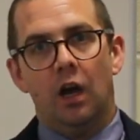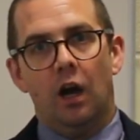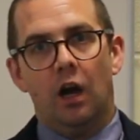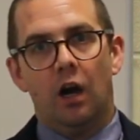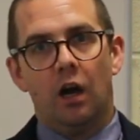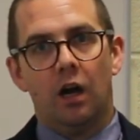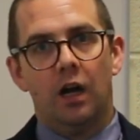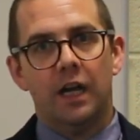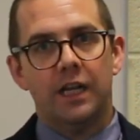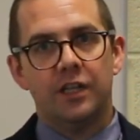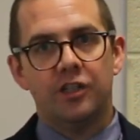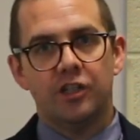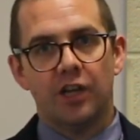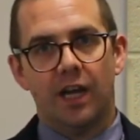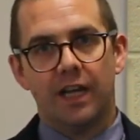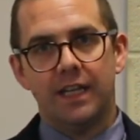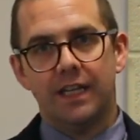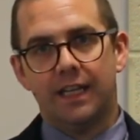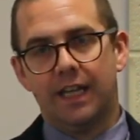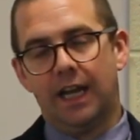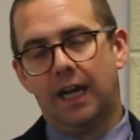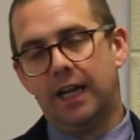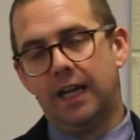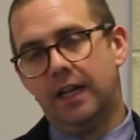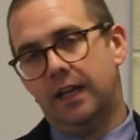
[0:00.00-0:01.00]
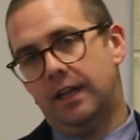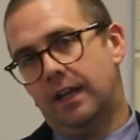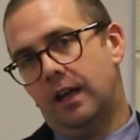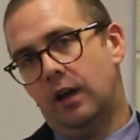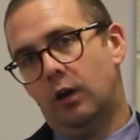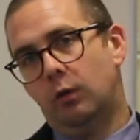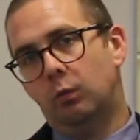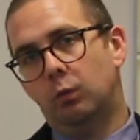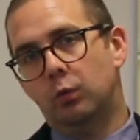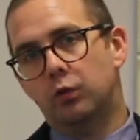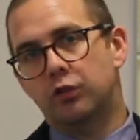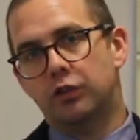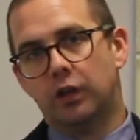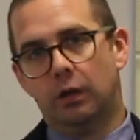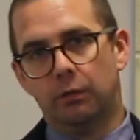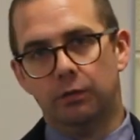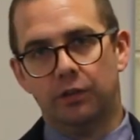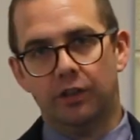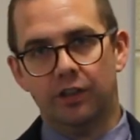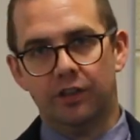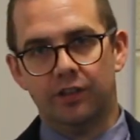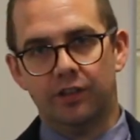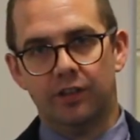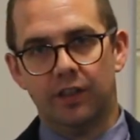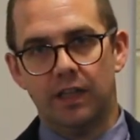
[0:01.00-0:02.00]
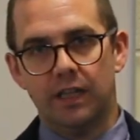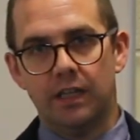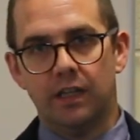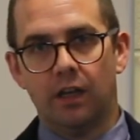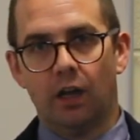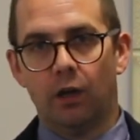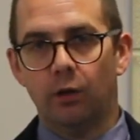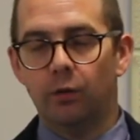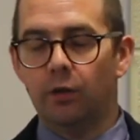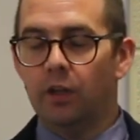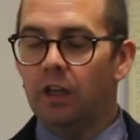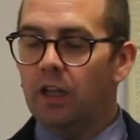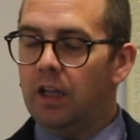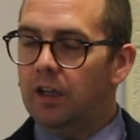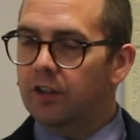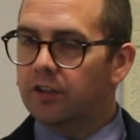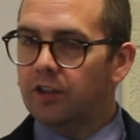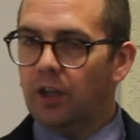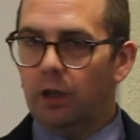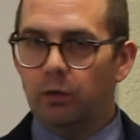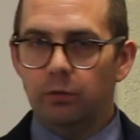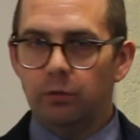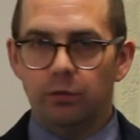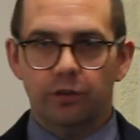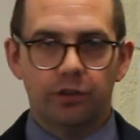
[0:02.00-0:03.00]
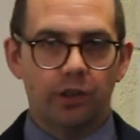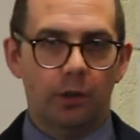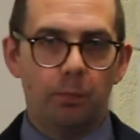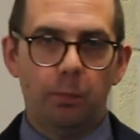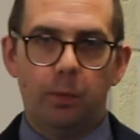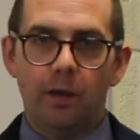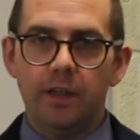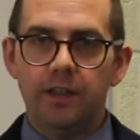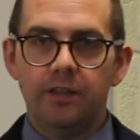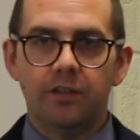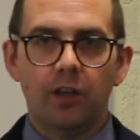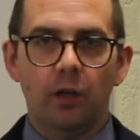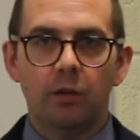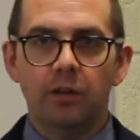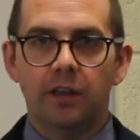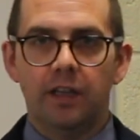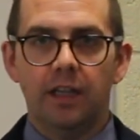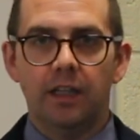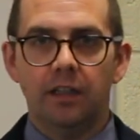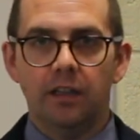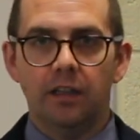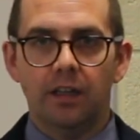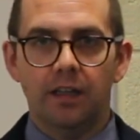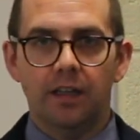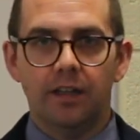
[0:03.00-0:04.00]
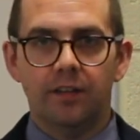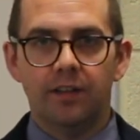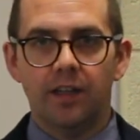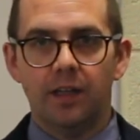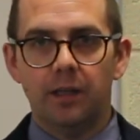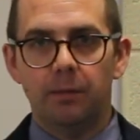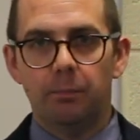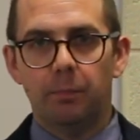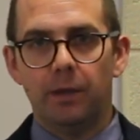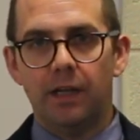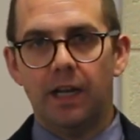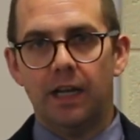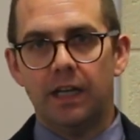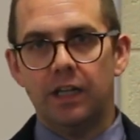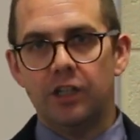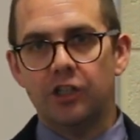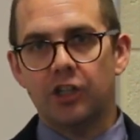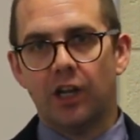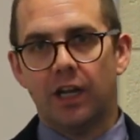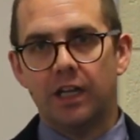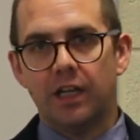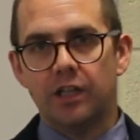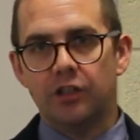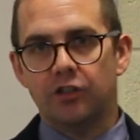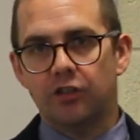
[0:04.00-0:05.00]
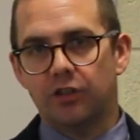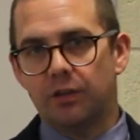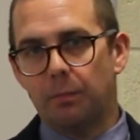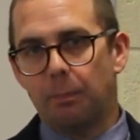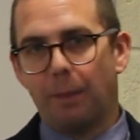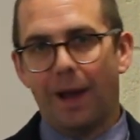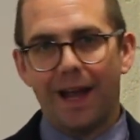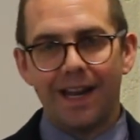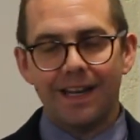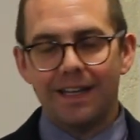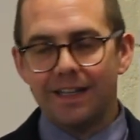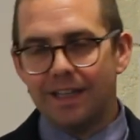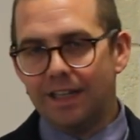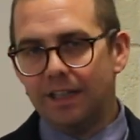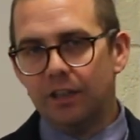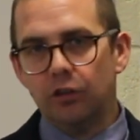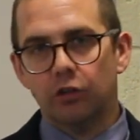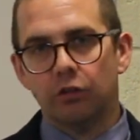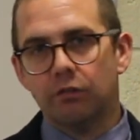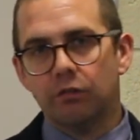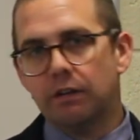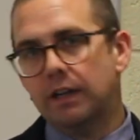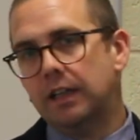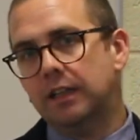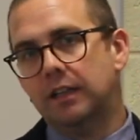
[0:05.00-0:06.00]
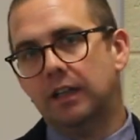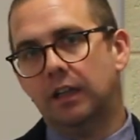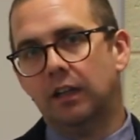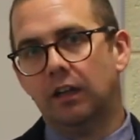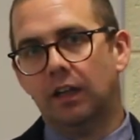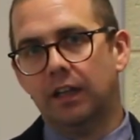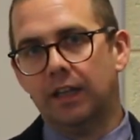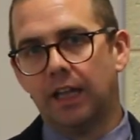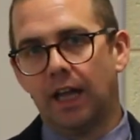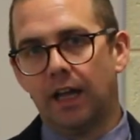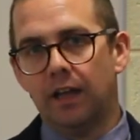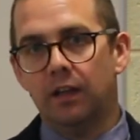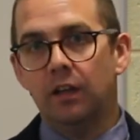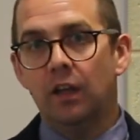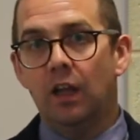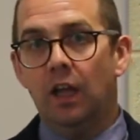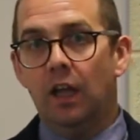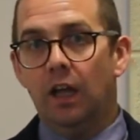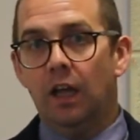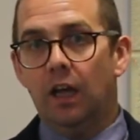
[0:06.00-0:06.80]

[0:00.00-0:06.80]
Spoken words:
I, J, K and L will show as a C code. So please don't think that there's been any change to bandings or anything like that.